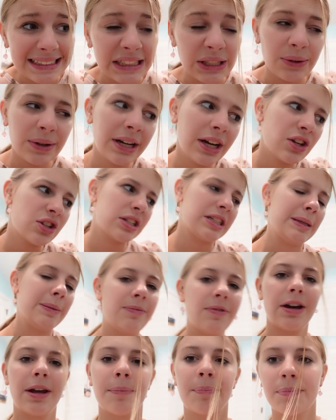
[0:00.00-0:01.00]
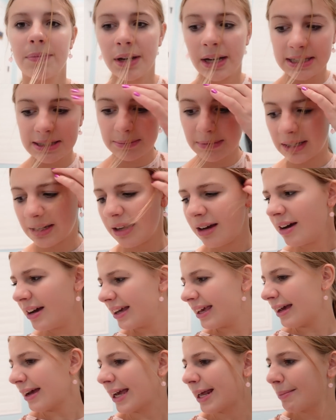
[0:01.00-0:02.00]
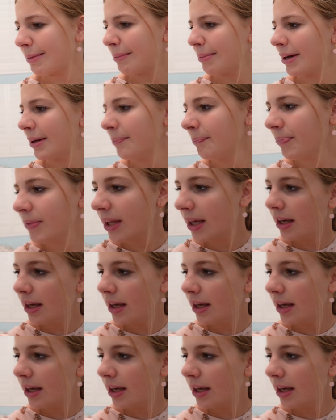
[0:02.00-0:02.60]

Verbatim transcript: No, I actually sleep fine because I'm like, oh, I can't get in my bed.